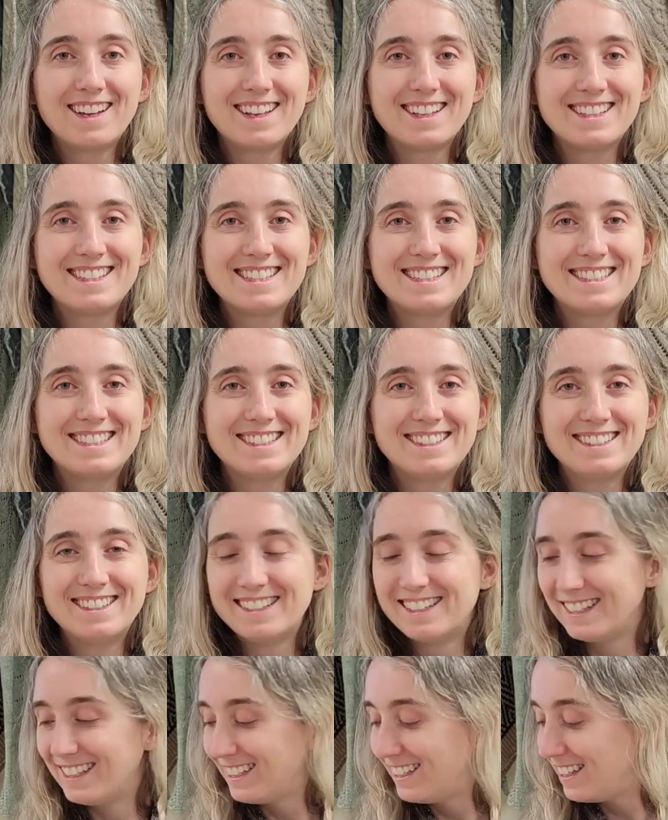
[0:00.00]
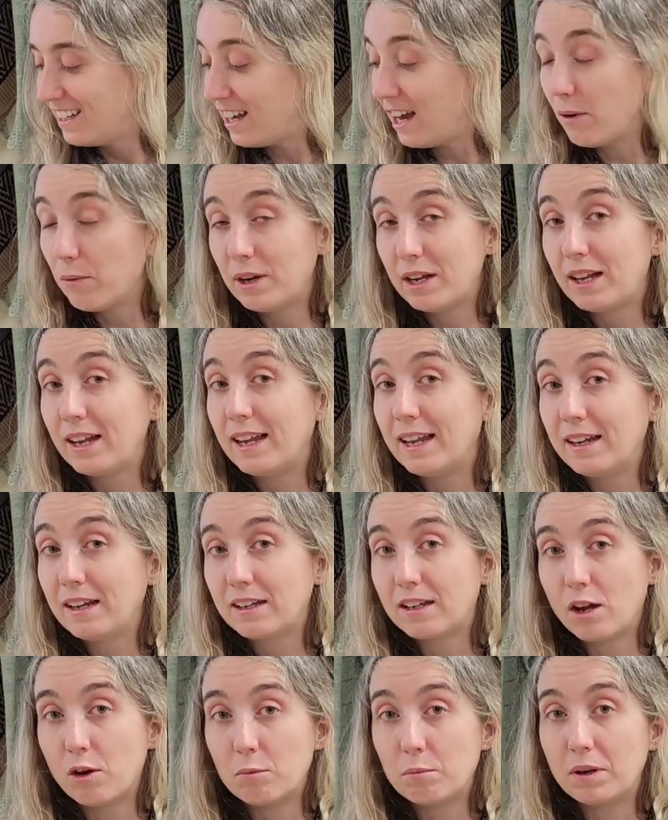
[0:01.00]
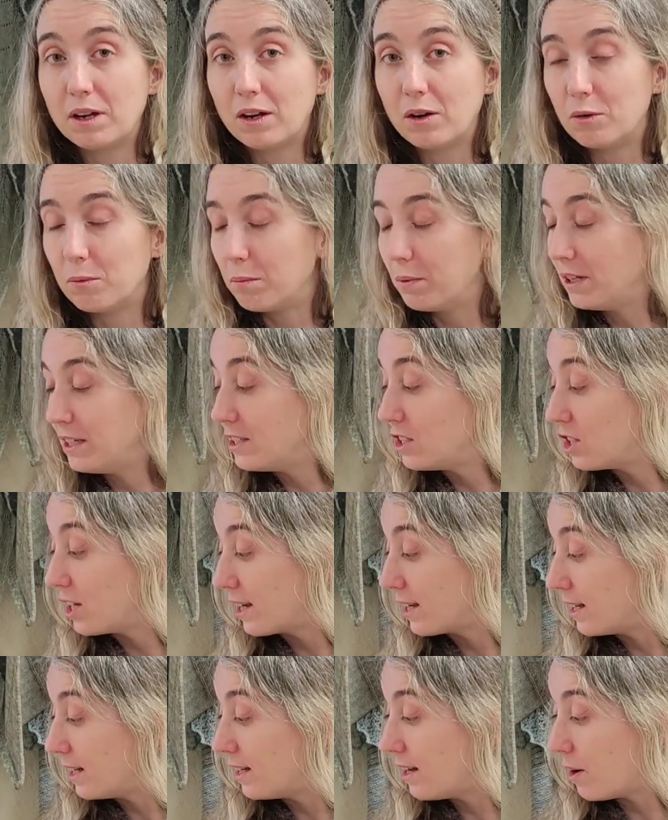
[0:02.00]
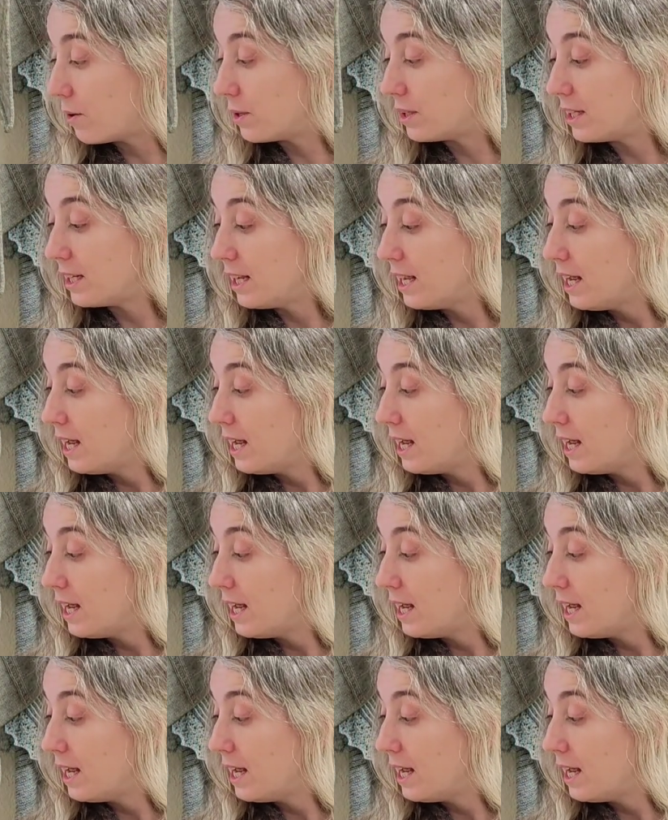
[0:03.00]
Yes, I will link down below. Please check it out.